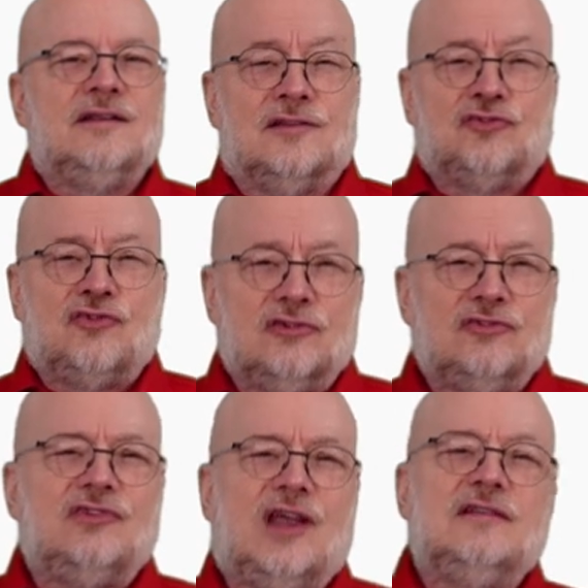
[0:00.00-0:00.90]

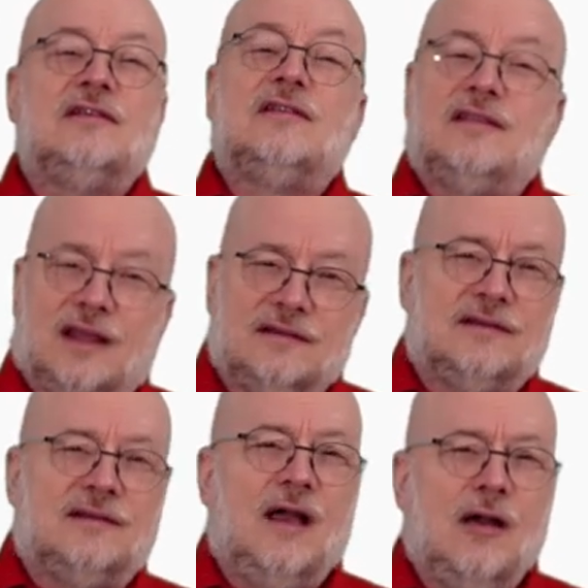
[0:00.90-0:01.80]
structured data to the
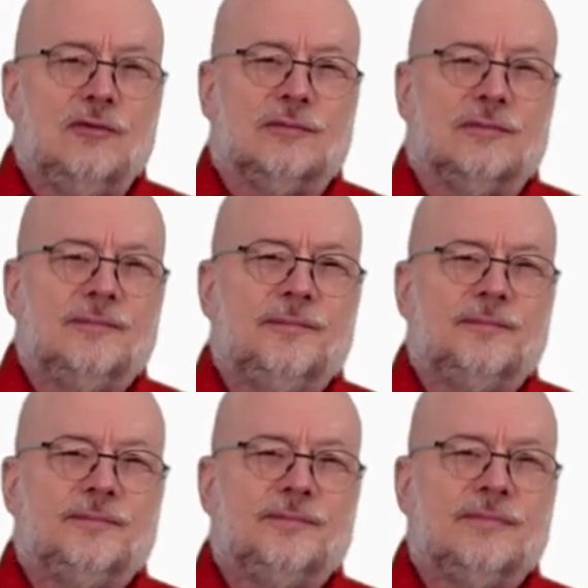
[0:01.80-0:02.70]
entity home.
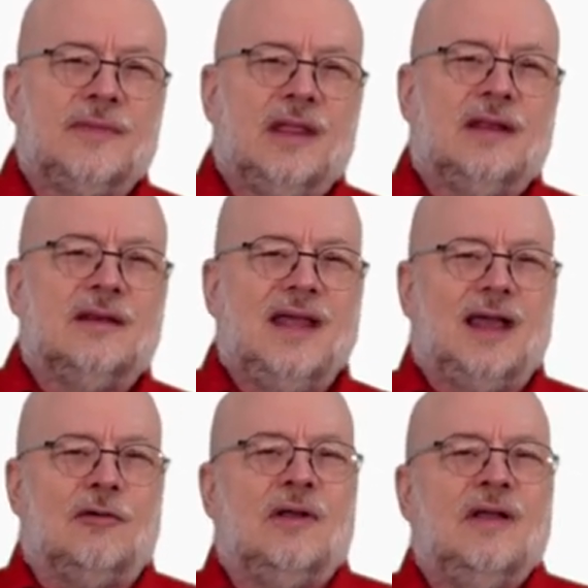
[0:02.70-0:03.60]

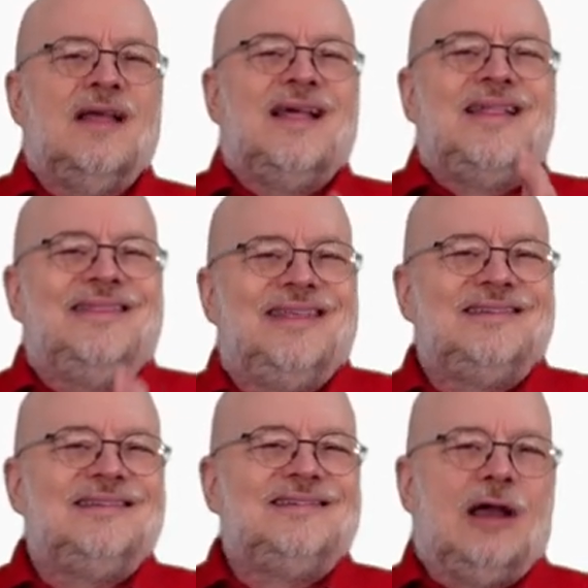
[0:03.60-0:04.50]
Now, this
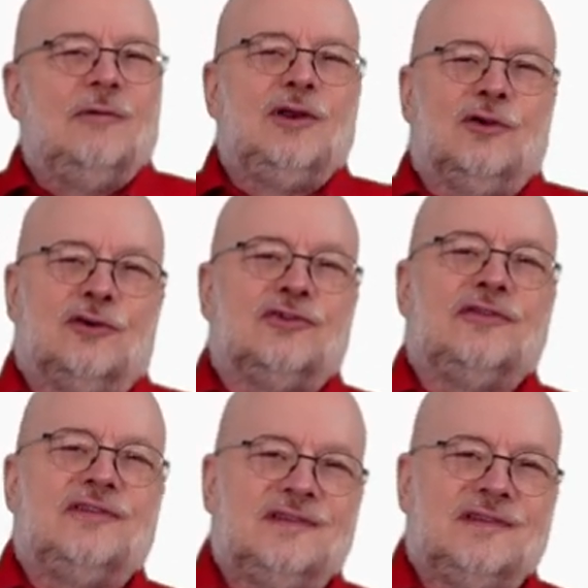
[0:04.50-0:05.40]
is how it looks on the
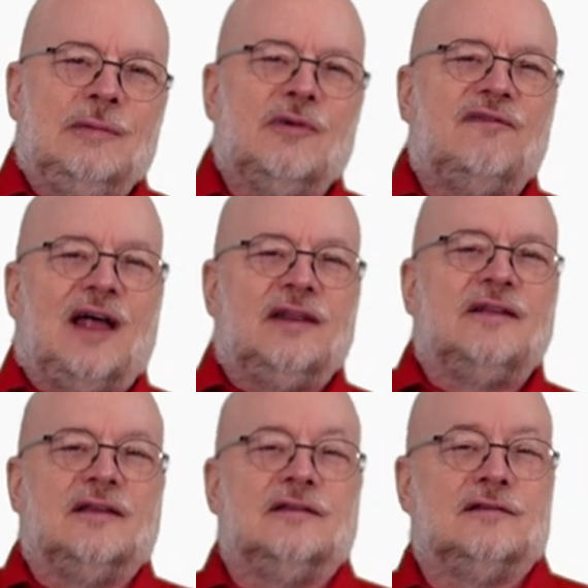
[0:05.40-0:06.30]
schema
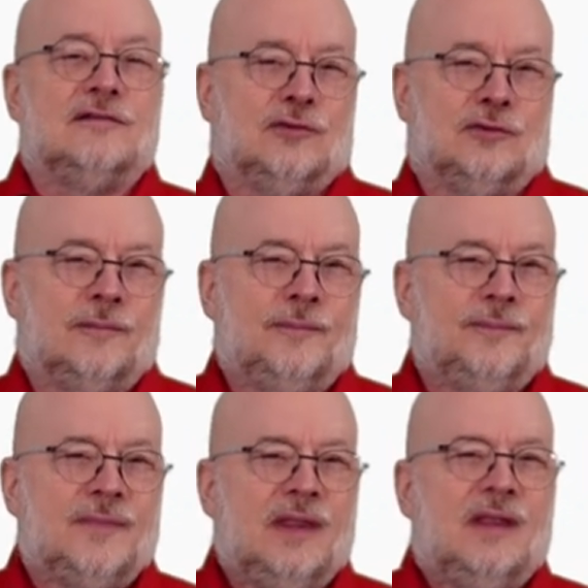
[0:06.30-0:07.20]
validator tool.
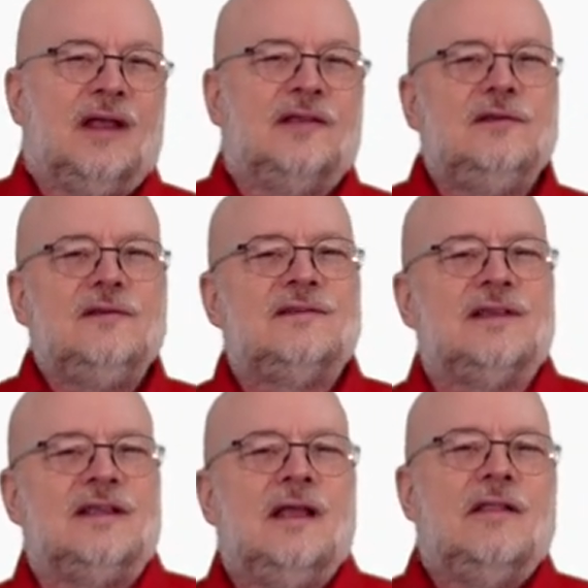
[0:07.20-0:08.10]
As you can
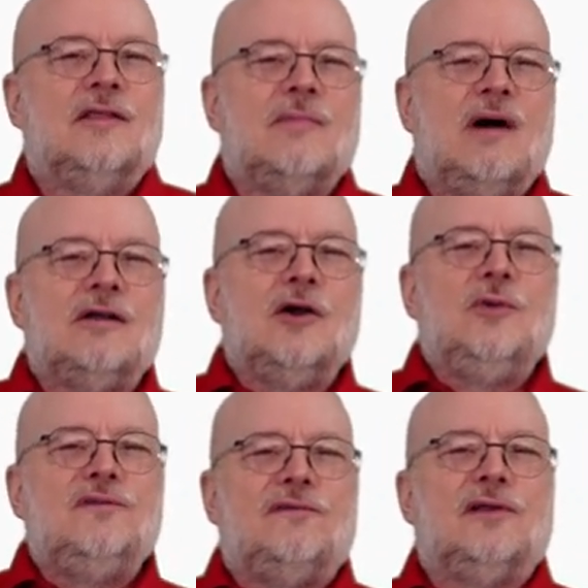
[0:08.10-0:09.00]
see, the markup we
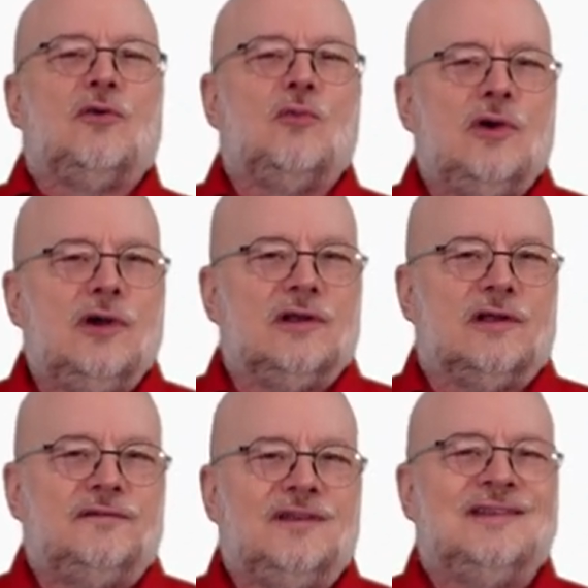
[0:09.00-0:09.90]
find on
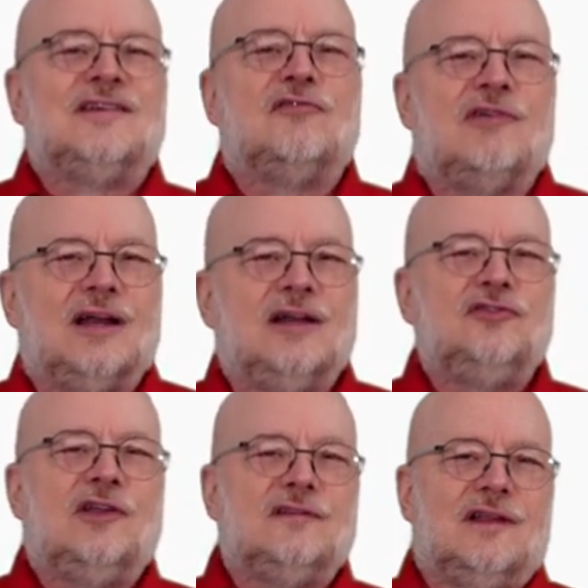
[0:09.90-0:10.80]
WordLift is correctly
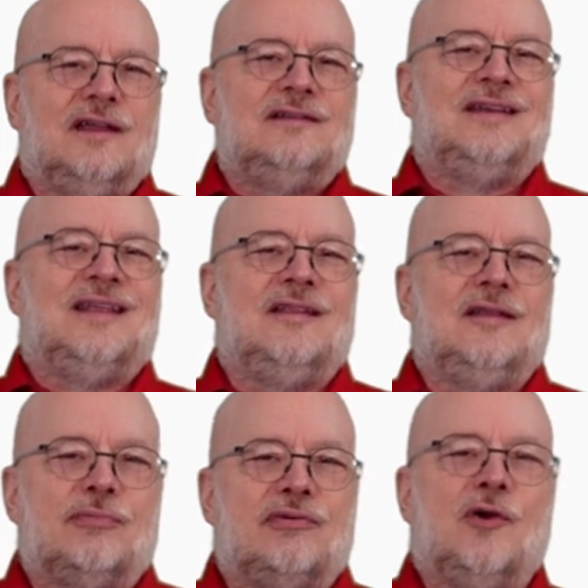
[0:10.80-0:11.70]
translated in the
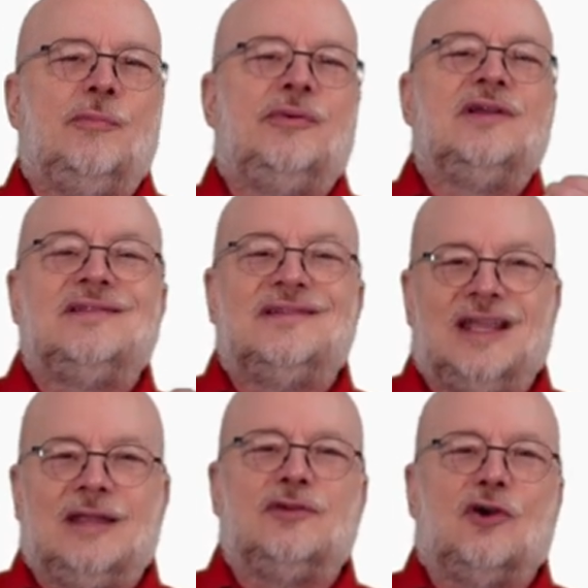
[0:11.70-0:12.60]
appropriate
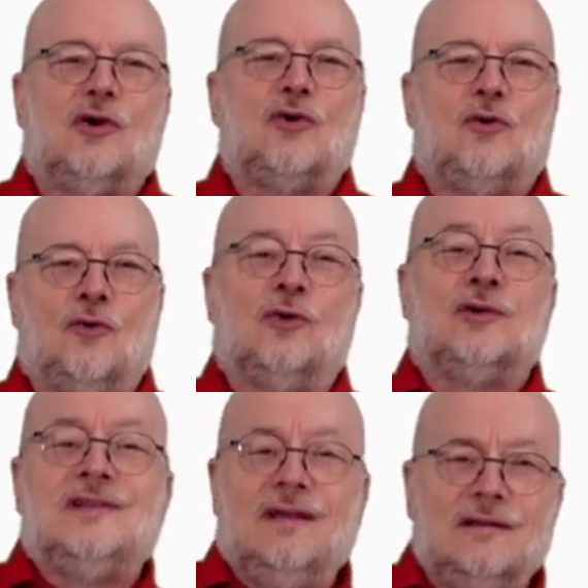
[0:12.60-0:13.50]
schema.org
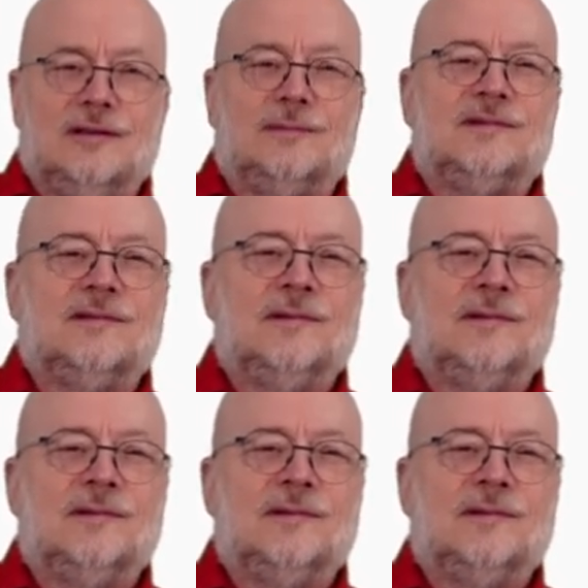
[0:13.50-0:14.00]
types.